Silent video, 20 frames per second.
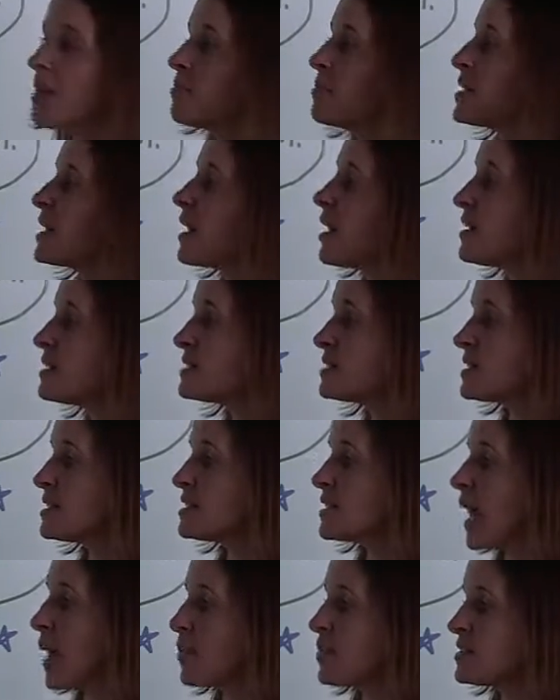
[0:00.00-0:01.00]
because
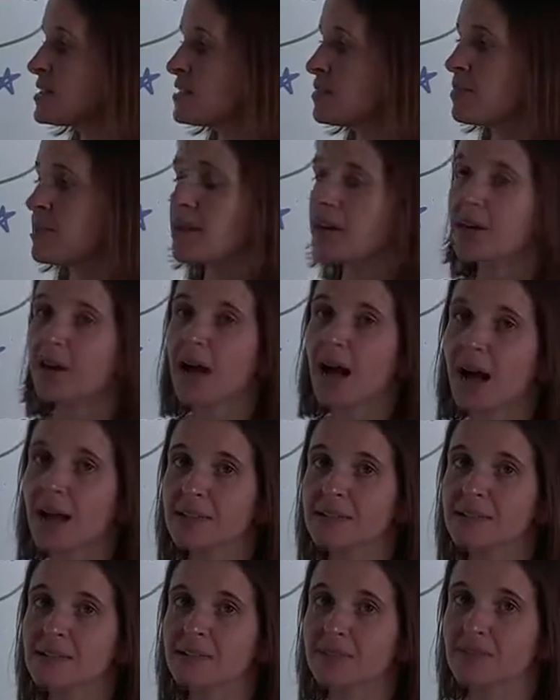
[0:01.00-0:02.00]
this happens to be a
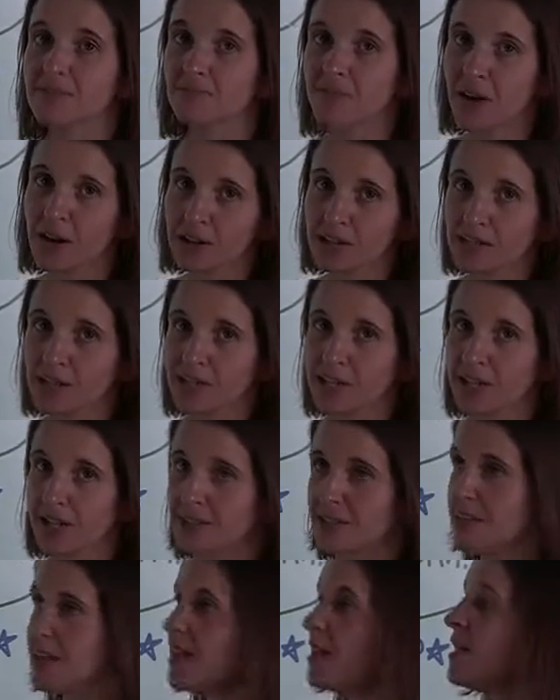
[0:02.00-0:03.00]
constant
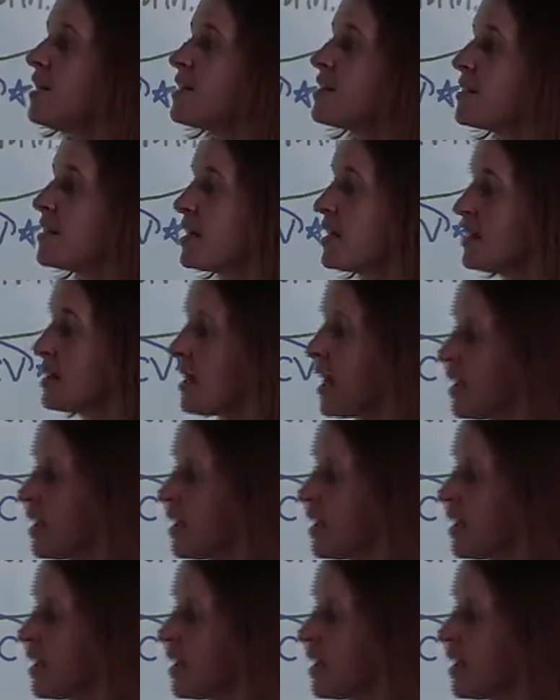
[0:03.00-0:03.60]
function, then